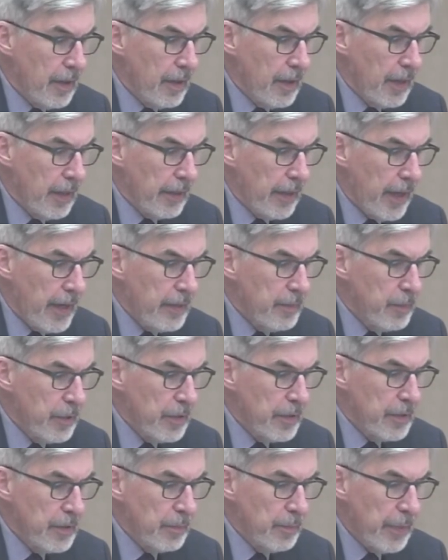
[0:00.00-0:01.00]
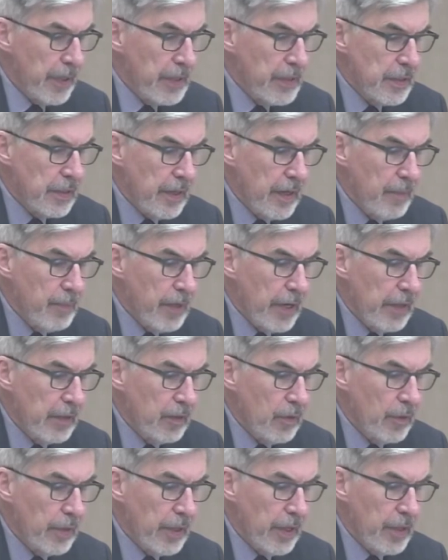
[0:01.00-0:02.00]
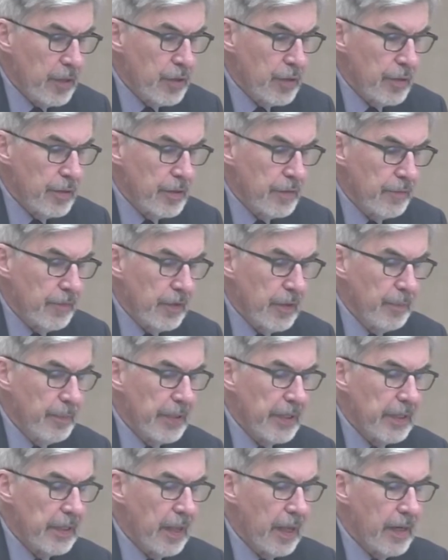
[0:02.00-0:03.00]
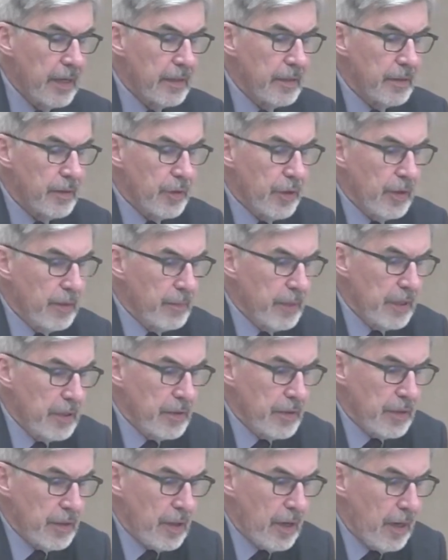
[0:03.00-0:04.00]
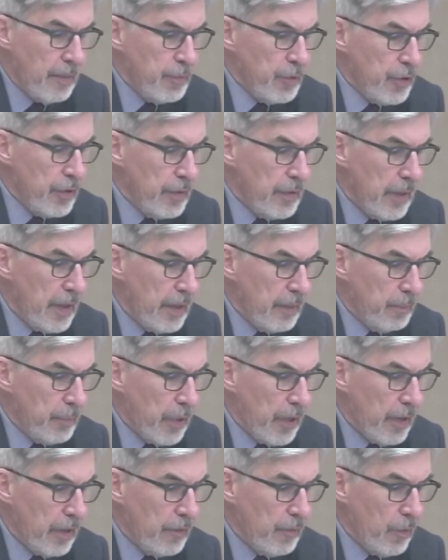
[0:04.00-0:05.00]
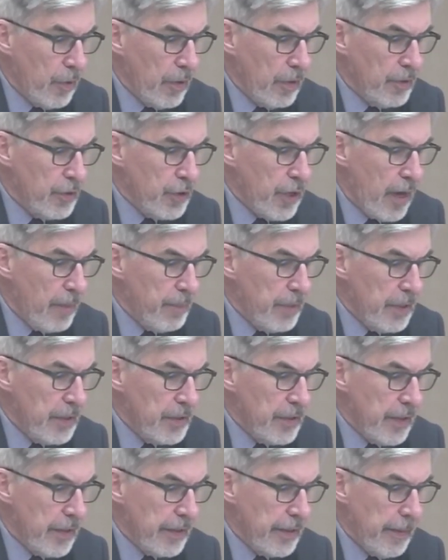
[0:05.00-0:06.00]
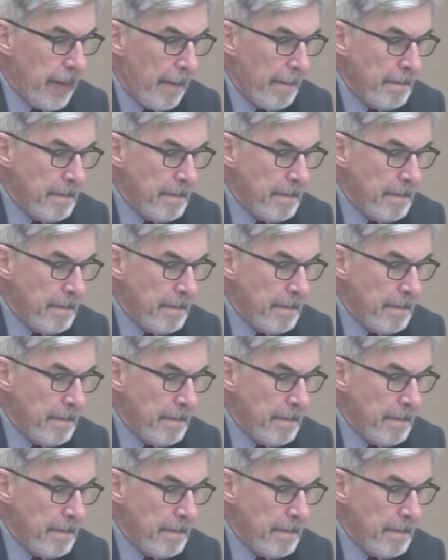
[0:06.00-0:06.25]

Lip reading: alignments, bus lay-by locations for a Beeline terminus option at Park Royal Shopping Centre.